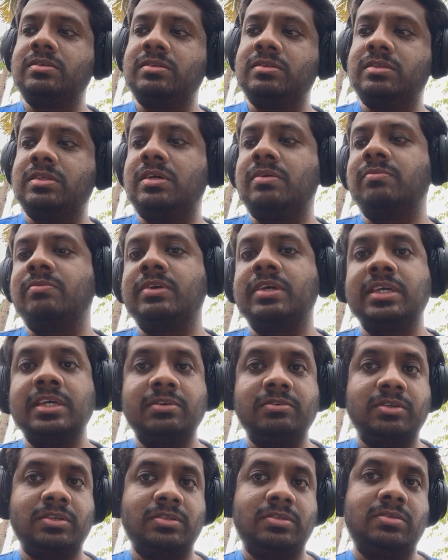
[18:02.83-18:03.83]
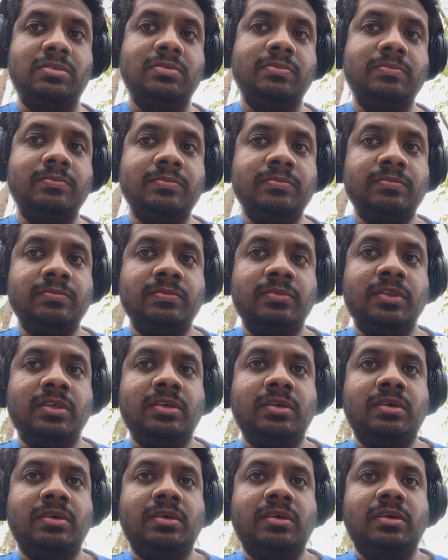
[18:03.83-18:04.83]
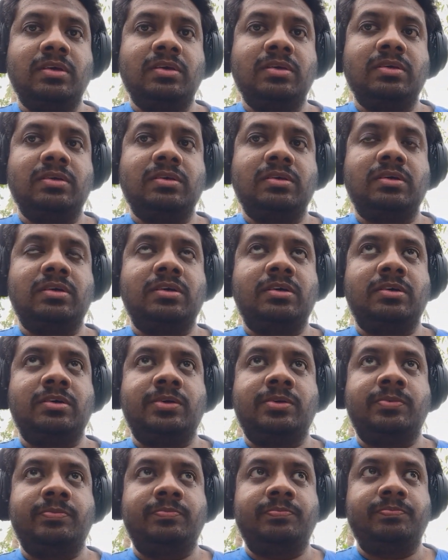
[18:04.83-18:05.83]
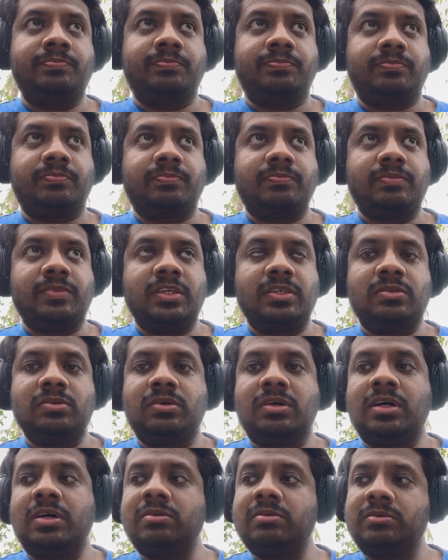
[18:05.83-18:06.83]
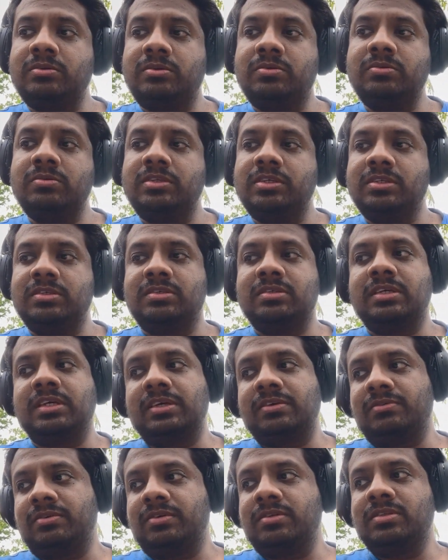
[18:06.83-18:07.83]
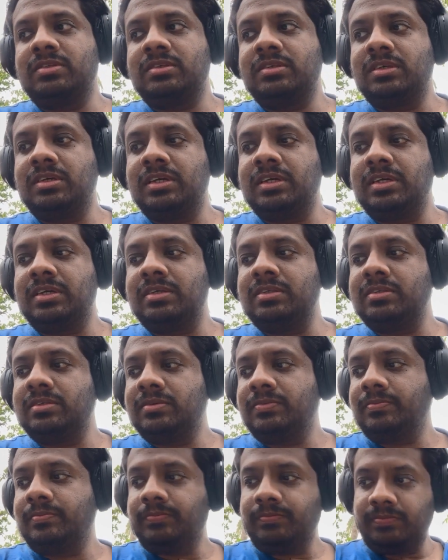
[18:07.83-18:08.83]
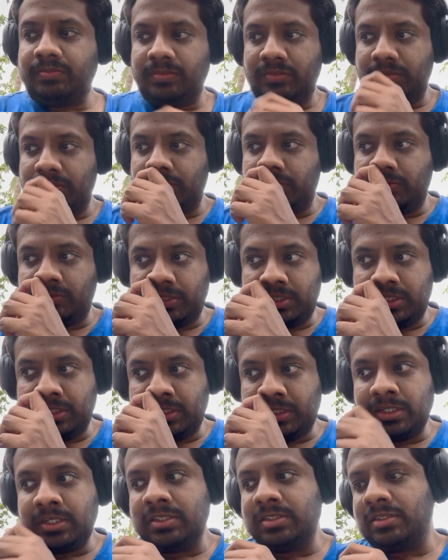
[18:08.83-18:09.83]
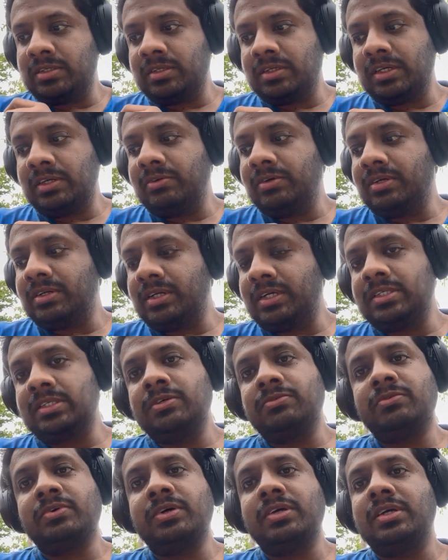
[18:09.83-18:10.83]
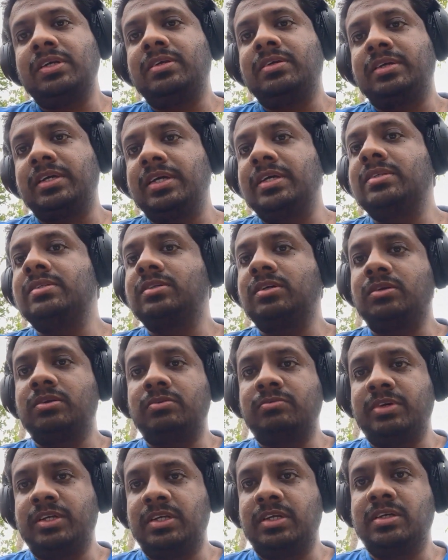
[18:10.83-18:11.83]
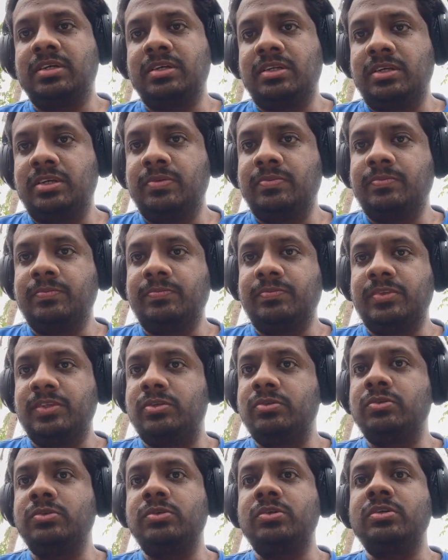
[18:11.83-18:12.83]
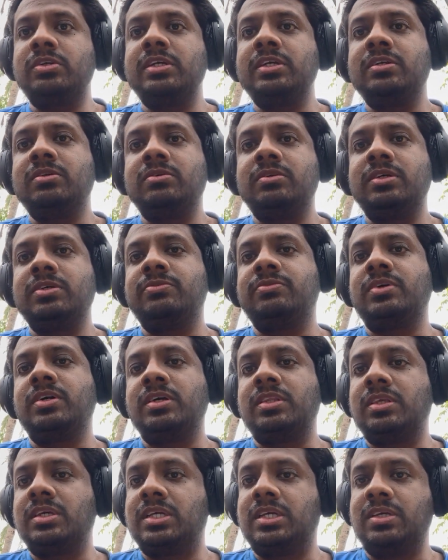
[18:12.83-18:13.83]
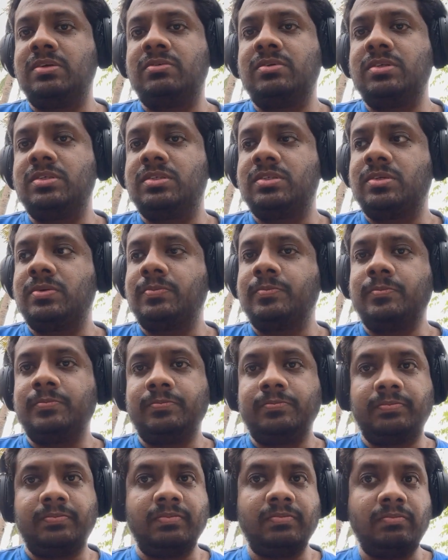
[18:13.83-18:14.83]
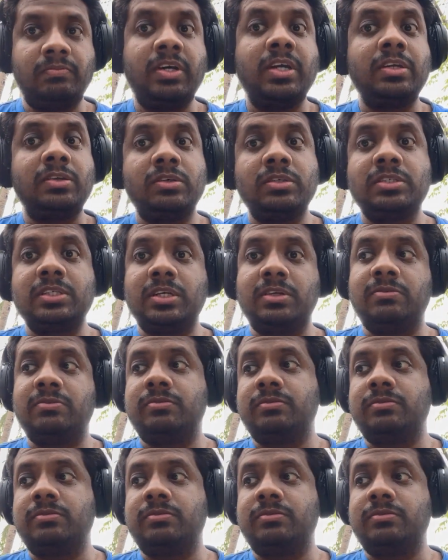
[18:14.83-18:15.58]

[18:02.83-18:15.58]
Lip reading: some keywords. So how to do these keywords is, with intelligent keyword classifier, it trains automatically. So you don't need to define the keywords by yourself.